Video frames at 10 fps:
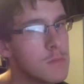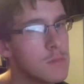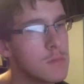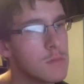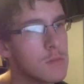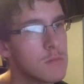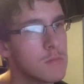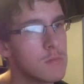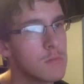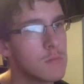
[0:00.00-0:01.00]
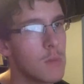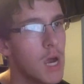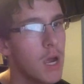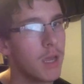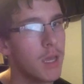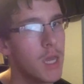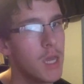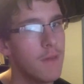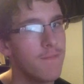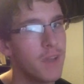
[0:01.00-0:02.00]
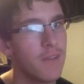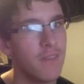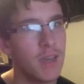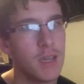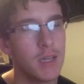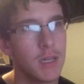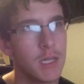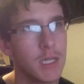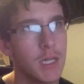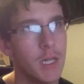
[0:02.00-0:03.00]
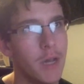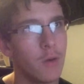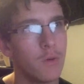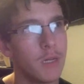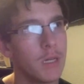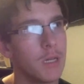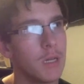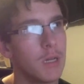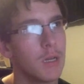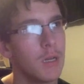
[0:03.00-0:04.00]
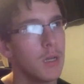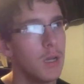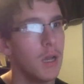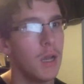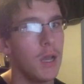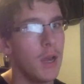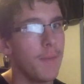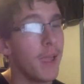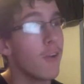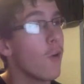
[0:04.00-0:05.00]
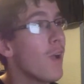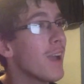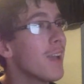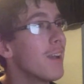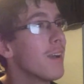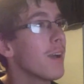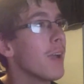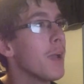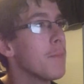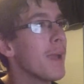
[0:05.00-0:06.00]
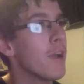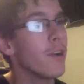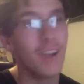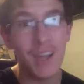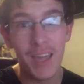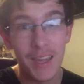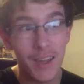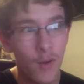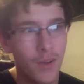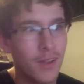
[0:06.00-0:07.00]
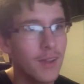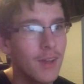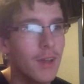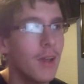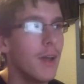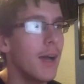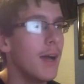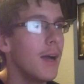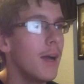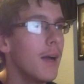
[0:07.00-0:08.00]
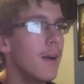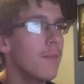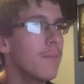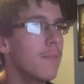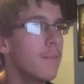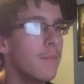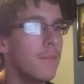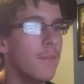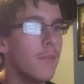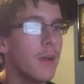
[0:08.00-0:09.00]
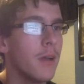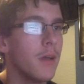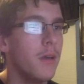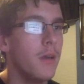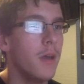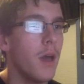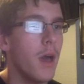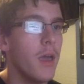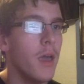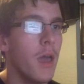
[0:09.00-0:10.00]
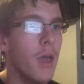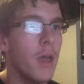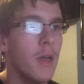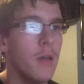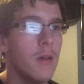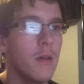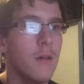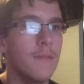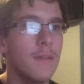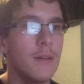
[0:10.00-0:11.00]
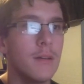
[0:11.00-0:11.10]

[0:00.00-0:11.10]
Hmm, can't pick up anything else. Uh, let me check real quick. Check my sure there's anything else. Um, let's see, I have...